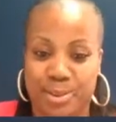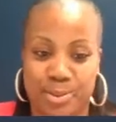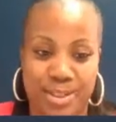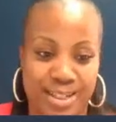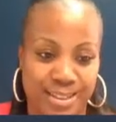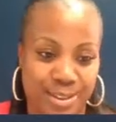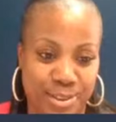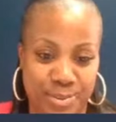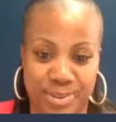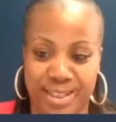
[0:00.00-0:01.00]
I know I got
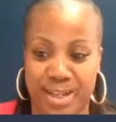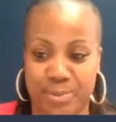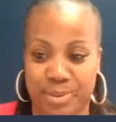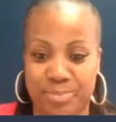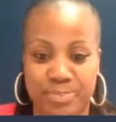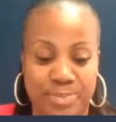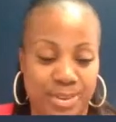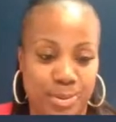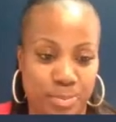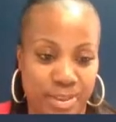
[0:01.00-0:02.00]
lucky with that one.
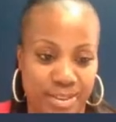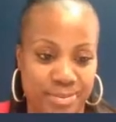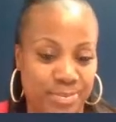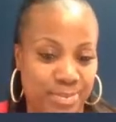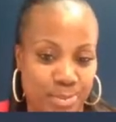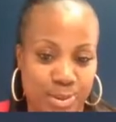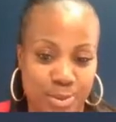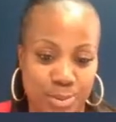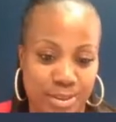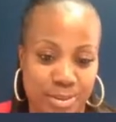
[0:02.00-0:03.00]
Oh man, I'm
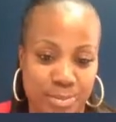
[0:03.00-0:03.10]
so